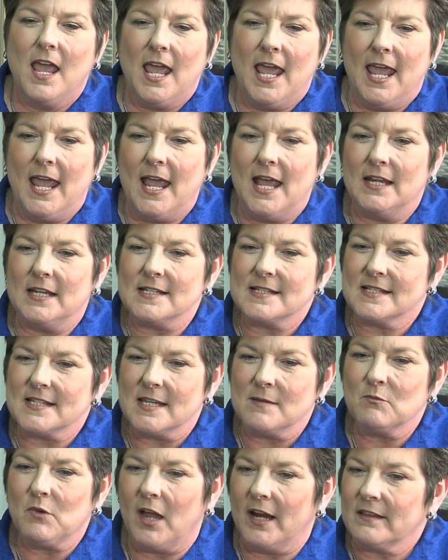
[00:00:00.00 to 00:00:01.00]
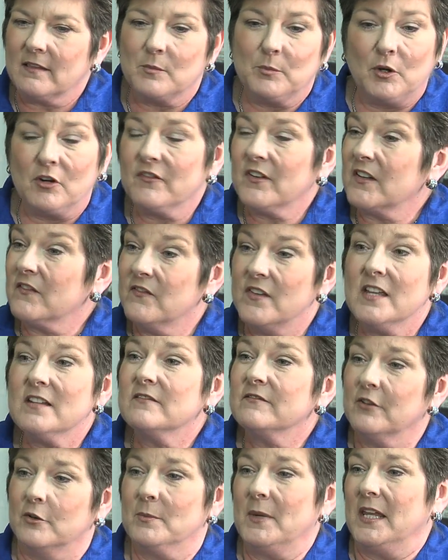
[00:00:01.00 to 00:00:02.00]
and it seemed like the perfect
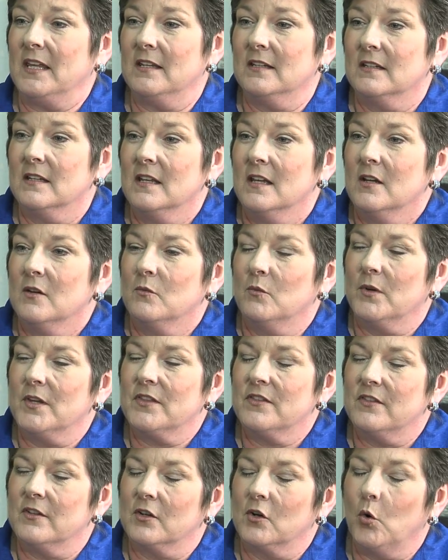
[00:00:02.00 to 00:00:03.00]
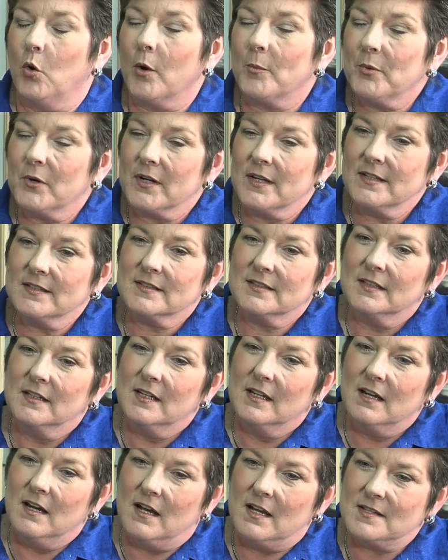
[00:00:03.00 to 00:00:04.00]
fit for me. With the corporate
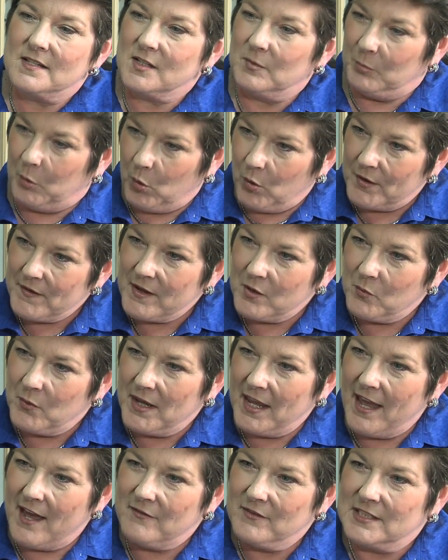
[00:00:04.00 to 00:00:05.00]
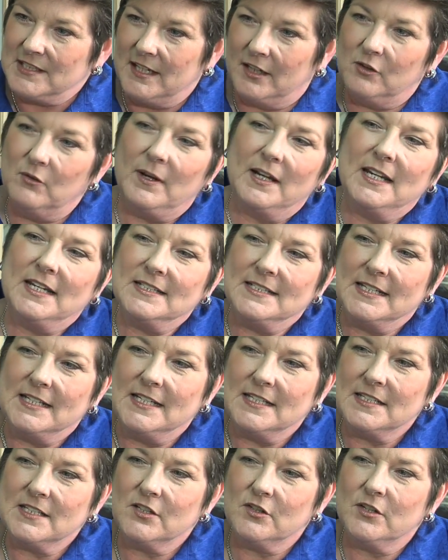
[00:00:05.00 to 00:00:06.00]
support that we have at Decorating Den
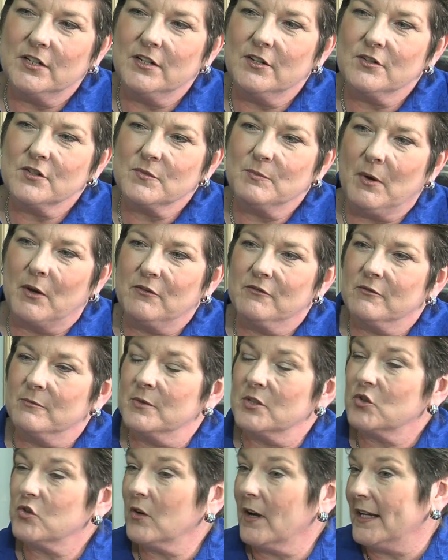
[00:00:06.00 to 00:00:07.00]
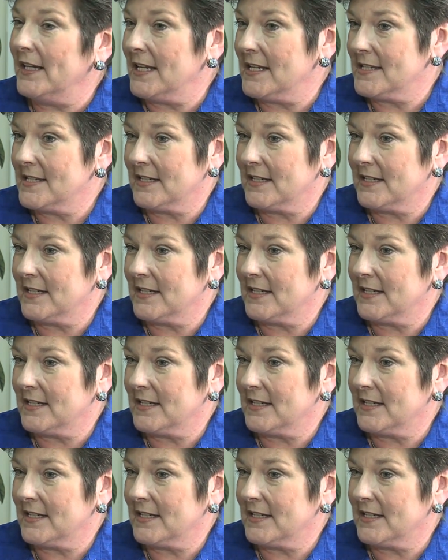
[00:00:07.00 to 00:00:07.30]
Interiors, both from a training